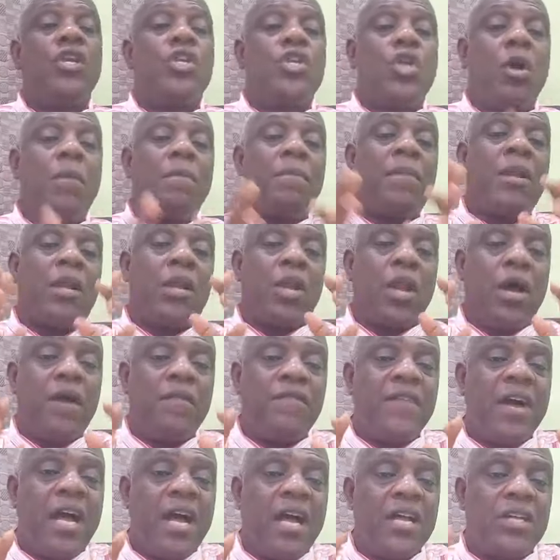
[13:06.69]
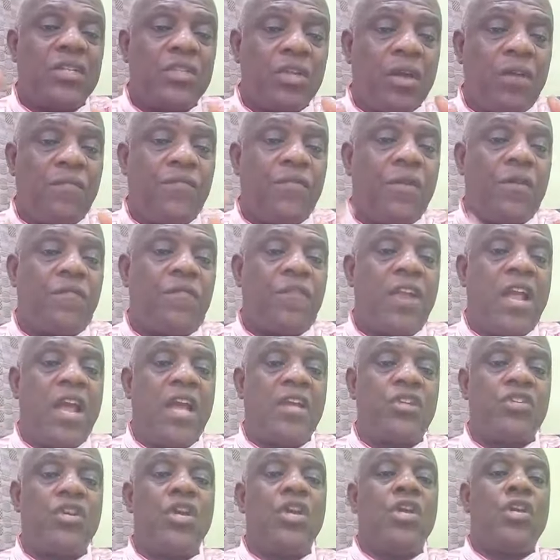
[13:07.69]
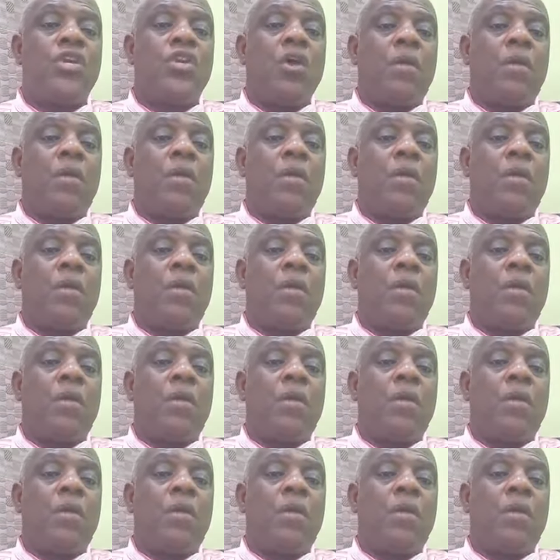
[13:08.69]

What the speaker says: Don't be lovers of your flesh.